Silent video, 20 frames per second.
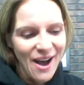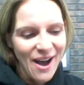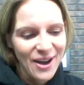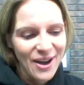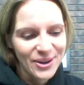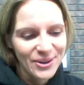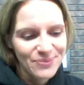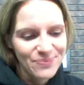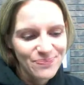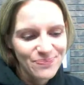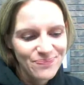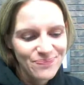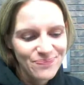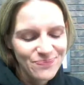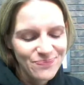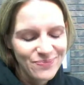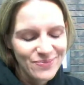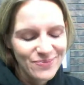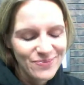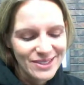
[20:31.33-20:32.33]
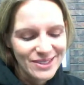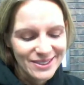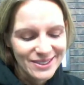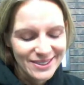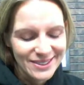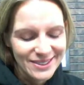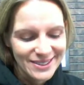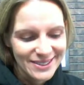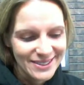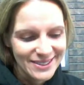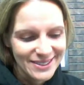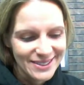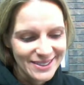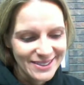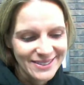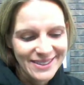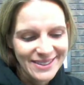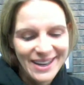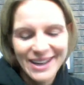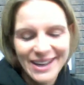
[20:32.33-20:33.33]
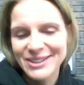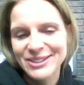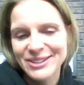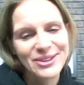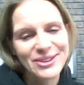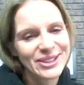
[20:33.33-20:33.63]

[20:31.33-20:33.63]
I don't know.